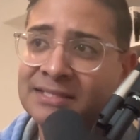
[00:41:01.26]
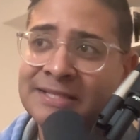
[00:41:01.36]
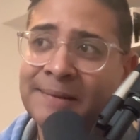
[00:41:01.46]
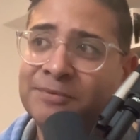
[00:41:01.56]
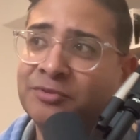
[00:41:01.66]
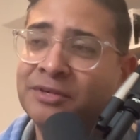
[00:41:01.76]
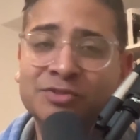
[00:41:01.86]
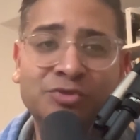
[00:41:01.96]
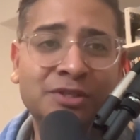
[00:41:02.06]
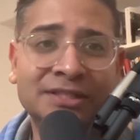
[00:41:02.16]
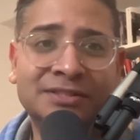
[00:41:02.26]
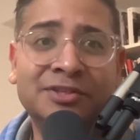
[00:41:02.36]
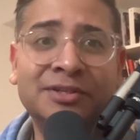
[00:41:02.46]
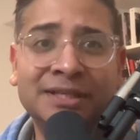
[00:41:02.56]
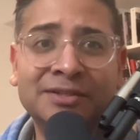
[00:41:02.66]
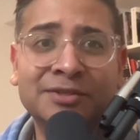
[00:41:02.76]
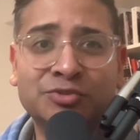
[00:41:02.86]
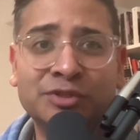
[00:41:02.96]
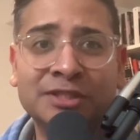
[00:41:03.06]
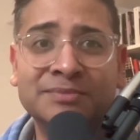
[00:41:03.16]
step 3 is really turning those
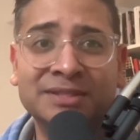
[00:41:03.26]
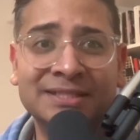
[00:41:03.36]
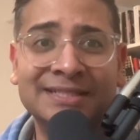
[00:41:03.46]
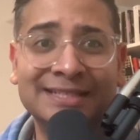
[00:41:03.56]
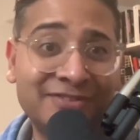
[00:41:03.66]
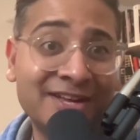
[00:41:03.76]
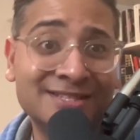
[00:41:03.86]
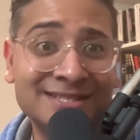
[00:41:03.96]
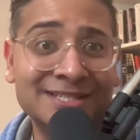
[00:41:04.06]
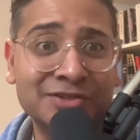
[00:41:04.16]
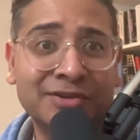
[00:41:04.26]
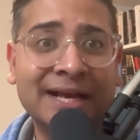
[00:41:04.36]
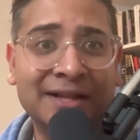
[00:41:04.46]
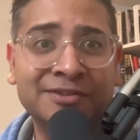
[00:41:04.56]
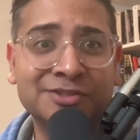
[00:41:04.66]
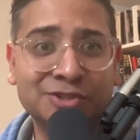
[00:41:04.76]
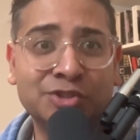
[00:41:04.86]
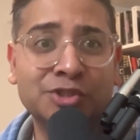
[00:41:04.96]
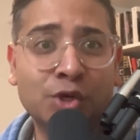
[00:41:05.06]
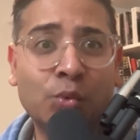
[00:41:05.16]
rhythms into events in your calendar, so
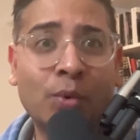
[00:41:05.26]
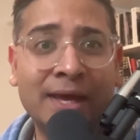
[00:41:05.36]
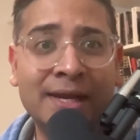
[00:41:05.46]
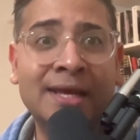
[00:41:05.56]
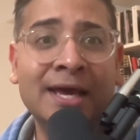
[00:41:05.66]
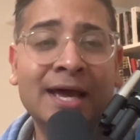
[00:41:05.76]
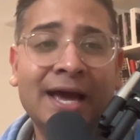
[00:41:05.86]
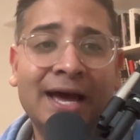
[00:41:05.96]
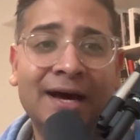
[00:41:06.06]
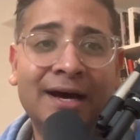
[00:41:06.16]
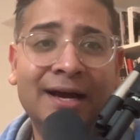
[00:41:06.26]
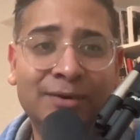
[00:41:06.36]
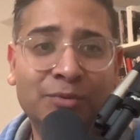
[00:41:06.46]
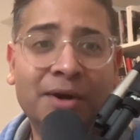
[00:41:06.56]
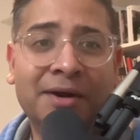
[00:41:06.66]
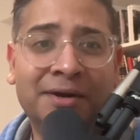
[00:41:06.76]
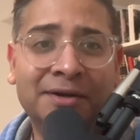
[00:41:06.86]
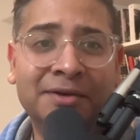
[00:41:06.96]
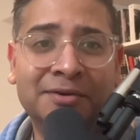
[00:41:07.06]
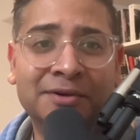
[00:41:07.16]
you know when and where
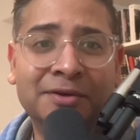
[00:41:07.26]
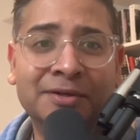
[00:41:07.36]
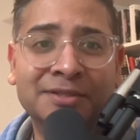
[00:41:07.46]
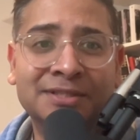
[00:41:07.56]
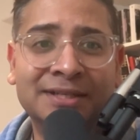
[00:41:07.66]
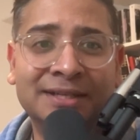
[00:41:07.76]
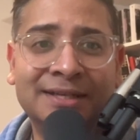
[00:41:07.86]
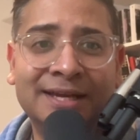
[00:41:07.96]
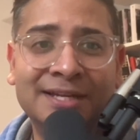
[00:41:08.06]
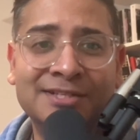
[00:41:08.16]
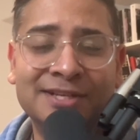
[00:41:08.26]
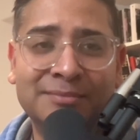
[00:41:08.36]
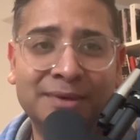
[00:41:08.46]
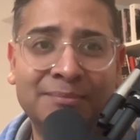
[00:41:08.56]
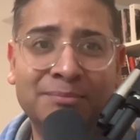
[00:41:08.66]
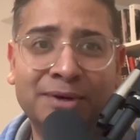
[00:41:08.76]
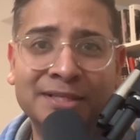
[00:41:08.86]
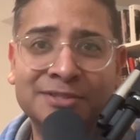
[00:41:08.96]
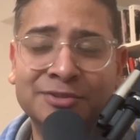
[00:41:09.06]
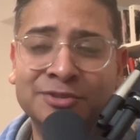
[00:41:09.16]
you're going to engage and
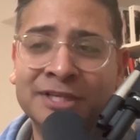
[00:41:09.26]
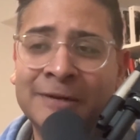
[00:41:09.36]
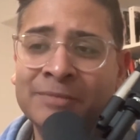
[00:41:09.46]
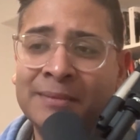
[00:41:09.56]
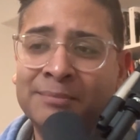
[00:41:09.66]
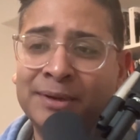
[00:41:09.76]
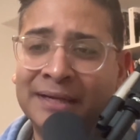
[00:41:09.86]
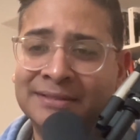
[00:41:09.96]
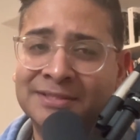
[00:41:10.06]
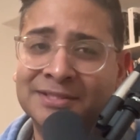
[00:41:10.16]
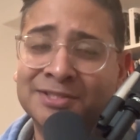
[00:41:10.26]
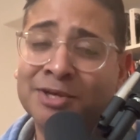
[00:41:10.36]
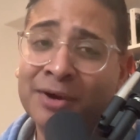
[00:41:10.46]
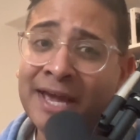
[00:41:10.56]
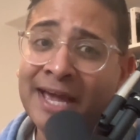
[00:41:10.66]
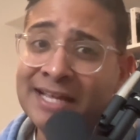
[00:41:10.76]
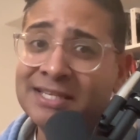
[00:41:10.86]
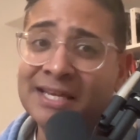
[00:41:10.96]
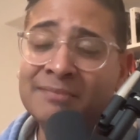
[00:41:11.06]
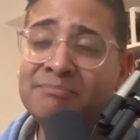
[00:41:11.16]
embrace those practices. So it's,
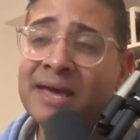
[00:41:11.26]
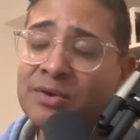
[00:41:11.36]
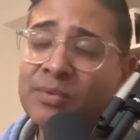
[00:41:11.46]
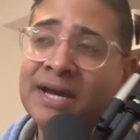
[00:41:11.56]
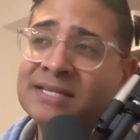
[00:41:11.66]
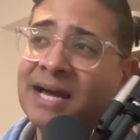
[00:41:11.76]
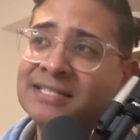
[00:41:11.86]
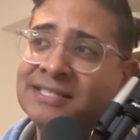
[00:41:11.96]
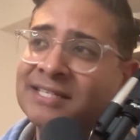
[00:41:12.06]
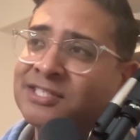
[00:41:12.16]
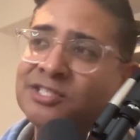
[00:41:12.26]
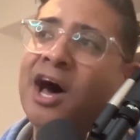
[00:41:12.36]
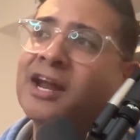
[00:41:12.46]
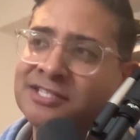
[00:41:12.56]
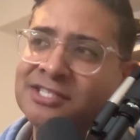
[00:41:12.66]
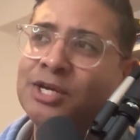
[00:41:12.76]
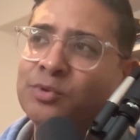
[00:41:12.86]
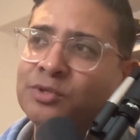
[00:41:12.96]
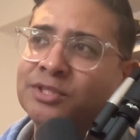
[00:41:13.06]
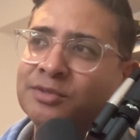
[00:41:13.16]
in many ways, I see it's not a
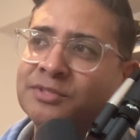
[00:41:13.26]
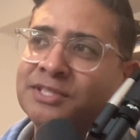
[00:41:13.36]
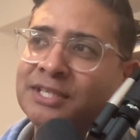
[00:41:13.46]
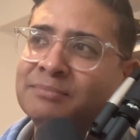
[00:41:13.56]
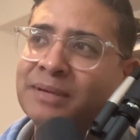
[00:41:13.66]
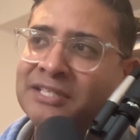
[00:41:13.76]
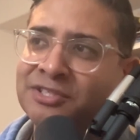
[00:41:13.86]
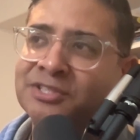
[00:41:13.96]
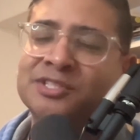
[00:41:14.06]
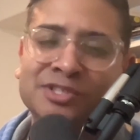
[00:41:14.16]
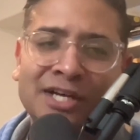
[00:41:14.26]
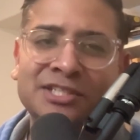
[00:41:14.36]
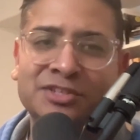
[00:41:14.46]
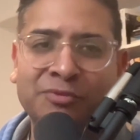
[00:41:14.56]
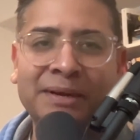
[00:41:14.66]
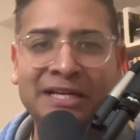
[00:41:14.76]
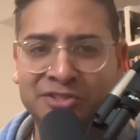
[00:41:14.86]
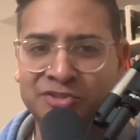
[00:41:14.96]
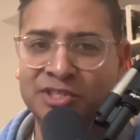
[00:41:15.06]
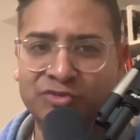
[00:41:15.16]
sequel to the Resilient Pastor, because it's not just for
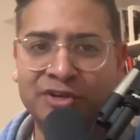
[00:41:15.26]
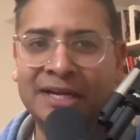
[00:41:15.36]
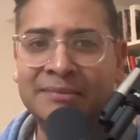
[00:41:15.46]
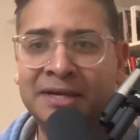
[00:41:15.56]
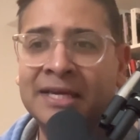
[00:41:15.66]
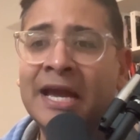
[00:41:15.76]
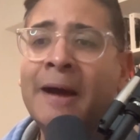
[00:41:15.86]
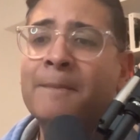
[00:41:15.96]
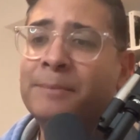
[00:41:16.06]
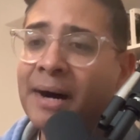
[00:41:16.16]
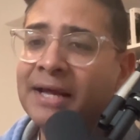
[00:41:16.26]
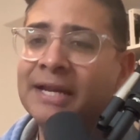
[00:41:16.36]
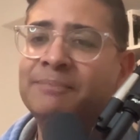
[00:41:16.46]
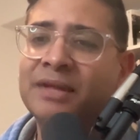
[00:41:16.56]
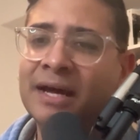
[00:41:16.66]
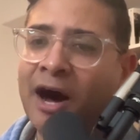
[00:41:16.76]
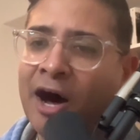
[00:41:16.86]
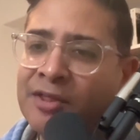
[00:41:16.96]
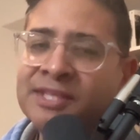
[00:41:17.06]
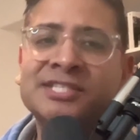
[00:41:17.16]
pastors, it's for anybody. But
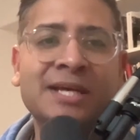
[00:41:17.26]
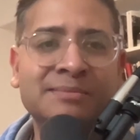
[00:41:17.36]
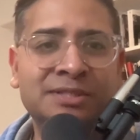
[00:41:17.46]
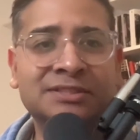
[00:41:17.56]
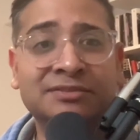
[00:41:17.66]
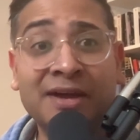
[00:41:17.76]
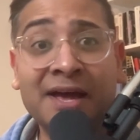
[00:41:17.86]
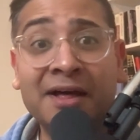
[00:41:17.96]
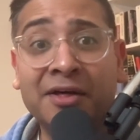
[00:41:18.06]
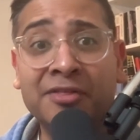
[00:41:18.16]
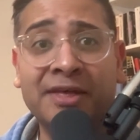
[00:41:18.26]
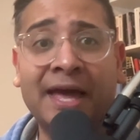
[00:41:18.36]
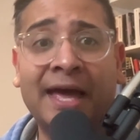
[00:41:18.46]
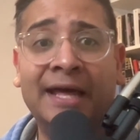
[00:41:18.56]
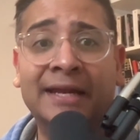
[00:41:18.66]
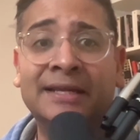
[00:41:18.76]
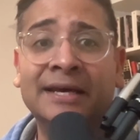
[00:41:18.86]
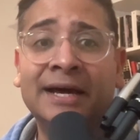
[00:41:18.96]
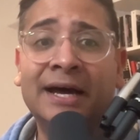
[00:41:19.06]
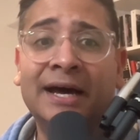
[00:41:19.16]
on the subject of health and
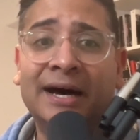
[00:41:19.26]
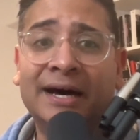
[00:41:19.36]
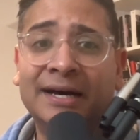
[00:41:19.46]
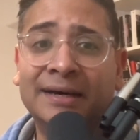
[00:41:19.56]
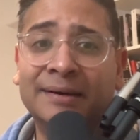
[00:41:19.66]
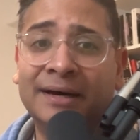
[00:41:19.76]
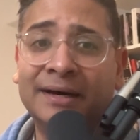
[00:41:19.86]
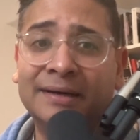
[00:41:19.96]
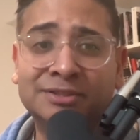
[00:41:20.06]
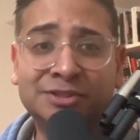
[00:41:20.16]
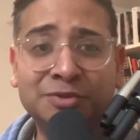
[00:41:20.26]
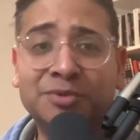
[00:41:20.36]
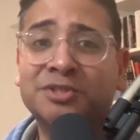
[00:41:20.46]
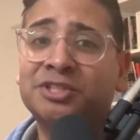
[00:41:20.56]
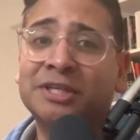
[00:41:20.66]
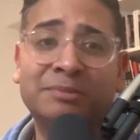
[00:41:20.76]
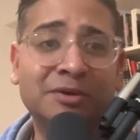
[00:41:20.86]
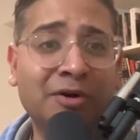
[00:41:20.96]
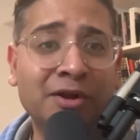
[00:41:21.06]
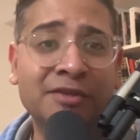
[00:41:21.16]
stewardship
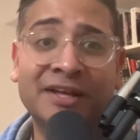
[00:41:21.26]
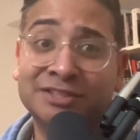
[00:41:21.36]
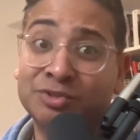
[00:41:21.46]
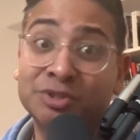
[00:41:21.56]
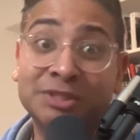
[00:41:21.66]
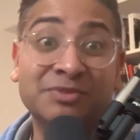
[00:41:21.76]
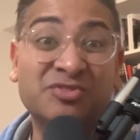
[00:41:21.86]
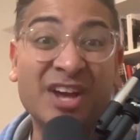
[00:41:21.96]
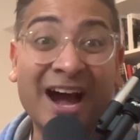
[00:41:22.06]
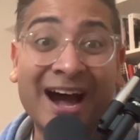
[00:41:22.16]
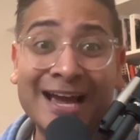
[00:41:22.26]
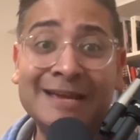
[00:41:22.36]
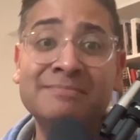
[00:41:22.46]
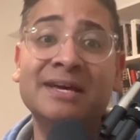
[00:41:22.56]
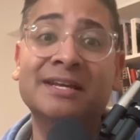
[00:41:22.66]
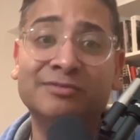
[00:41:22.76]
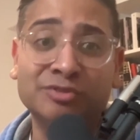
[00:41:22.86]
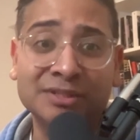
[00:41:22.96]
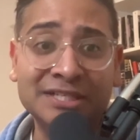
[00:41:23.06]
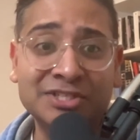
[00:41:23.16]
and all of that, stewardship of time and of
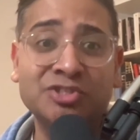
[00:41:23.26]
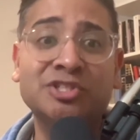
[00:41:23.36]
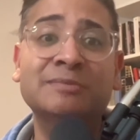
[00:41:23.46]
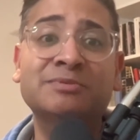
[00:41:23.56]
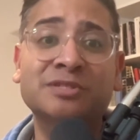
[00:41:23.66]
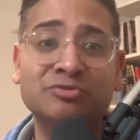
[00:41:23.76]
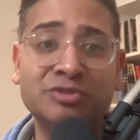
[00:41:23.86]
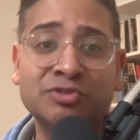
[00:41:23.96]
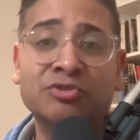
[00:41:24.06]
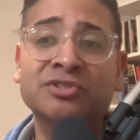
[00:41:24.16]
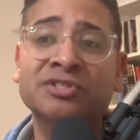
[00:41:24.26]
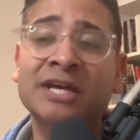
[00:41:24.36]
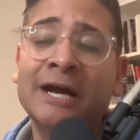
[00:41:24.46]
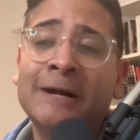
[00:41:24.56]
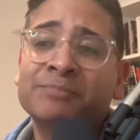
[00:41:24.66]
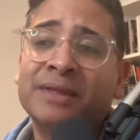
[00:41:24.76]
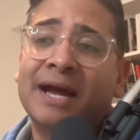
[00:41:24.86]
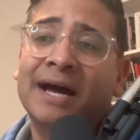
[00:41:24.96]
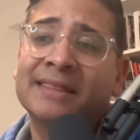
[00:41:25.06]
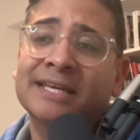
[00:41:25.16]
relationships and resources,
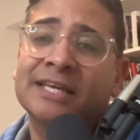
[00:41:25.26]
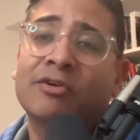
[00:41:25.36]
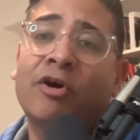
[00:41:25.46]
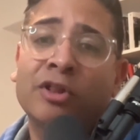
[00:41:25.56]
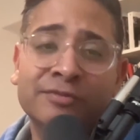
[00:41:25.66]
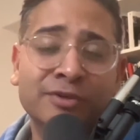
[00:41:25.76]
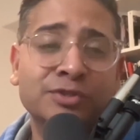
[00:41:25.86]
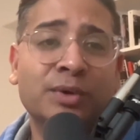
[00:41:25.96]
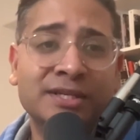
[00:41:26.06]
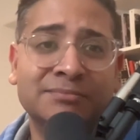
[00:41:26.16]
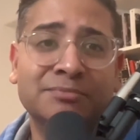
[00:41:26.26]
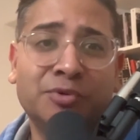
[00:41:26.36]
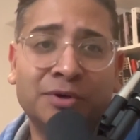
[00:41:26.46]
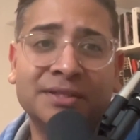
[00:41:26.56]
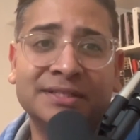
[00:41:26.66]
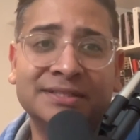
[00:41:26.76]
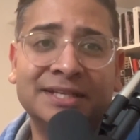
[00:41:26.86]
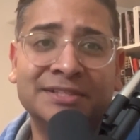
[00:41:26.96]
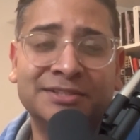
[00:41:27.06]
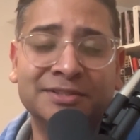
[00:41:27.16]
I think in all of those ways and more, the
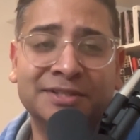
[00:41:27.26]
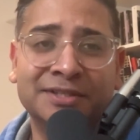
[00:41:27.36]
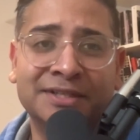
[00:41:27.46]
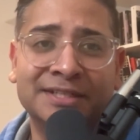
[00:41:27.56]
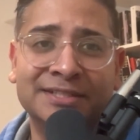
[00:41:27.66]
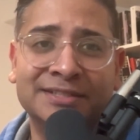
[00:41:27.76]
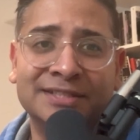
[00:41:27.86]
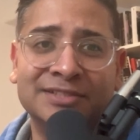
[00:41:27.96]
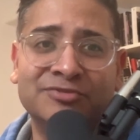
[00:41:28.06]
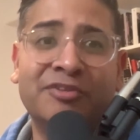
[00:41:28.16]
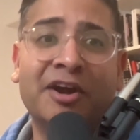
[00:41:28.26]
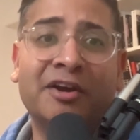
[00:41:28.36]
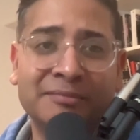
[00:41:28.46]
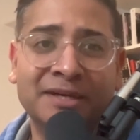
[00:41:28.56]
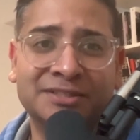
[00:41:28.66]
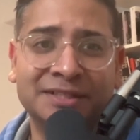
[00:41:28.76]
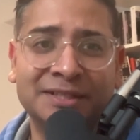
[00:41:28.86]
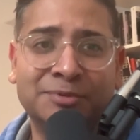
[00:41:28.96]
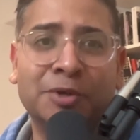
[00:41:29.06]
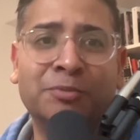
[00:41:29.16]
Intentional Year is very much
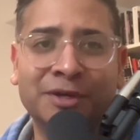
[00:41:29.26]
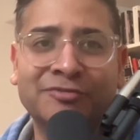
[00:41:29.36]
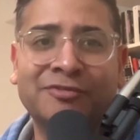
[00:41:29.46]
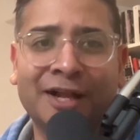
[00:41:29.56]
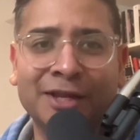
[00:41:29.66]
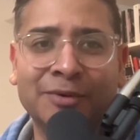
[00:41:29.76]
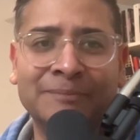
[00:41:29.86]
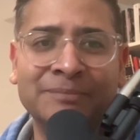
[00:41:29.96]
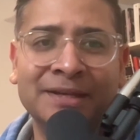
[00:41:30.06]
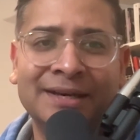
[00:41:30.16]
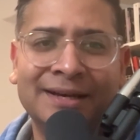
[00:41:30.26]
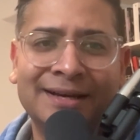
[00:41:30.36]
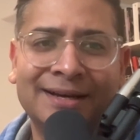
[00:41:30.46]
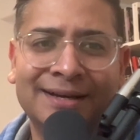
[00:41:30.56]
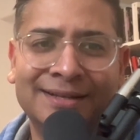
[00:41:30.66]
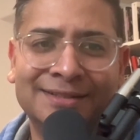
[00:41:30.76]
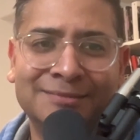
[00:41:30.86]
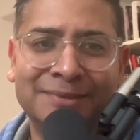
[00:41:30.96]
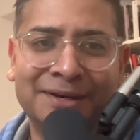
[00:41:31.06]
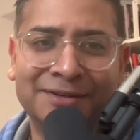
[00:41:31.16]
an appropriate follow-up
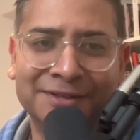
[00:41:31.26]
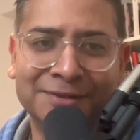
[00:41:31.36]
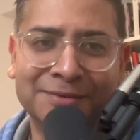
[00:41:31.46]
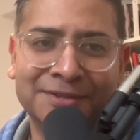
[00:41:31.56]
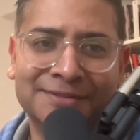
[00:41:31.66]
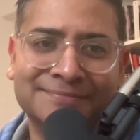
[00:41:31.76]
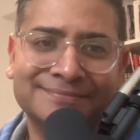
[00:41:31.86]
to my earlier work.